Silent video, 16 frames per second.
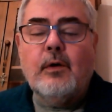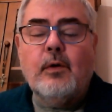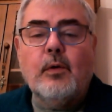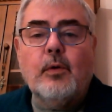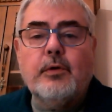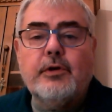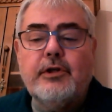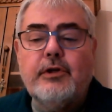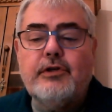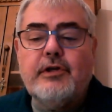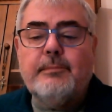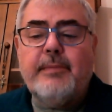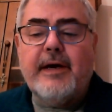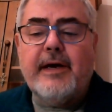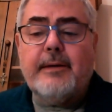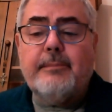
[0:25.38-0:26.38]
Or to use a
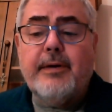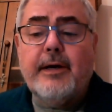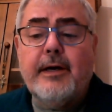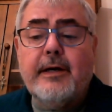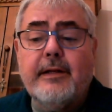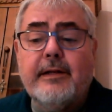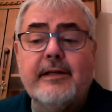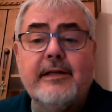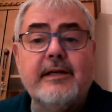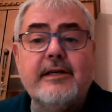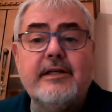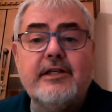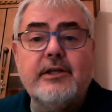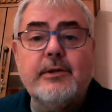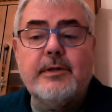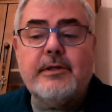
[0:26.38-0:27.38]
bad pun, the
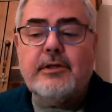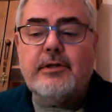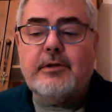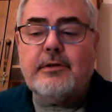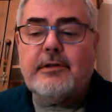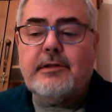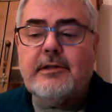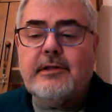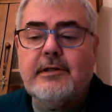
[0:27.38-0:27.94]
issue is not